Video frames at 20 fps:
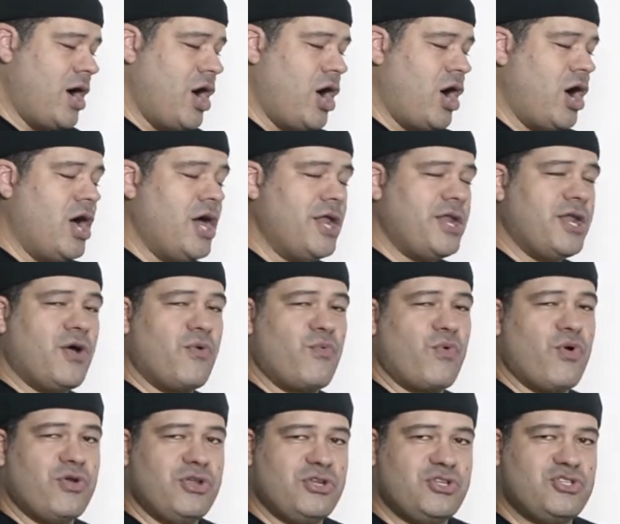on a
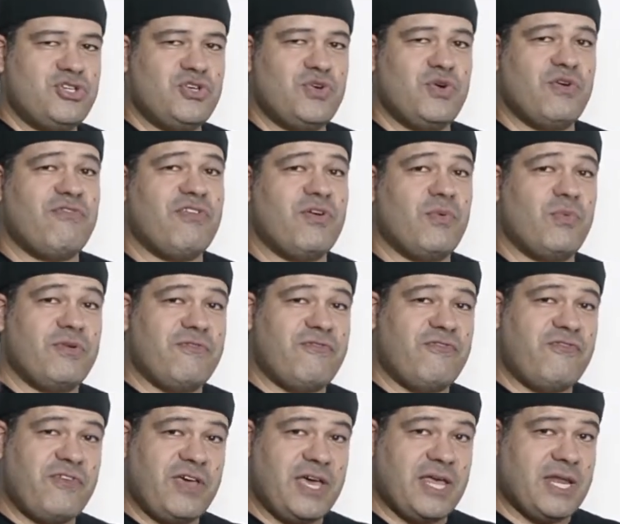Ronin-2, if it would
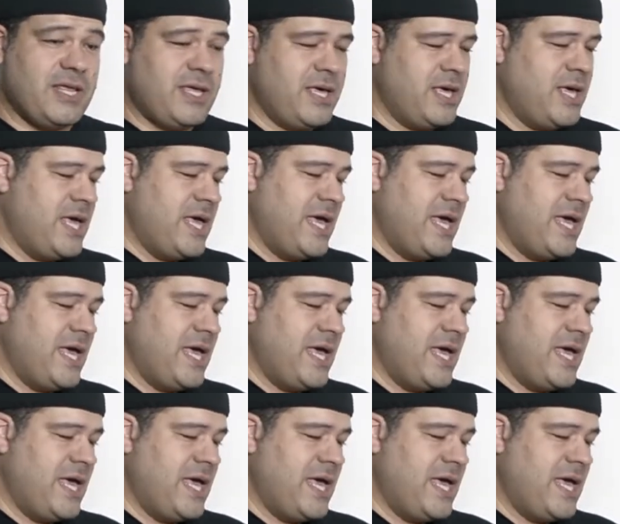fit.